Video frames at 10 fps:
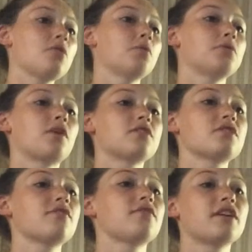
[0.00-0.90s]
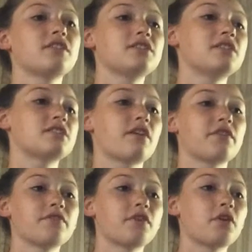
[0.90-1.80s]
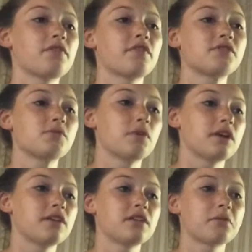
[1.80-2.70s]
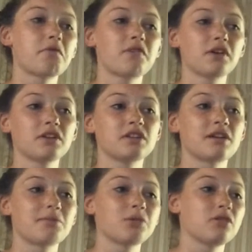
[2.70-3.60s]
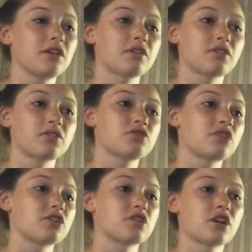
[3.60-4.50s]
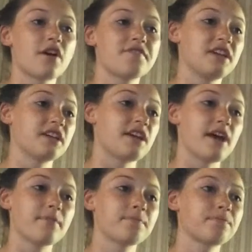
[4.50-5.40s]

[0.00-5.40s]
when Rosalind Franklin discovered photo 51 that revealed the double helical structure of DNA.